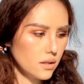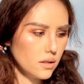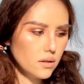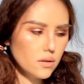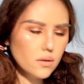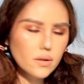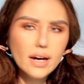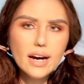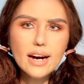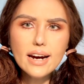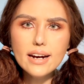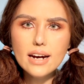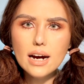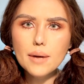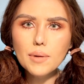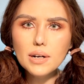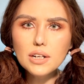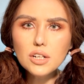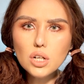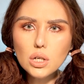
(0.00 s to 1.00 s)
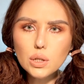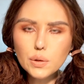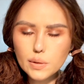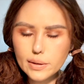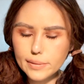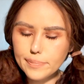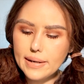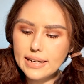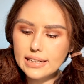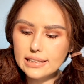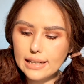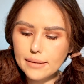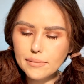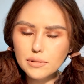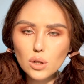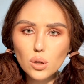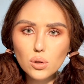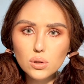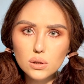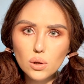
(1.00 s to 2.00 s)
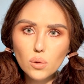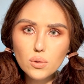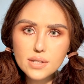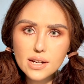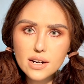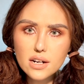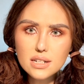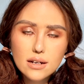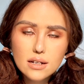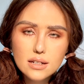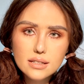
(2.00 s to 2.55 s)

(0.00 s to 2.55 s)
Okay, I'm gonna go in with my Glam Glow glosser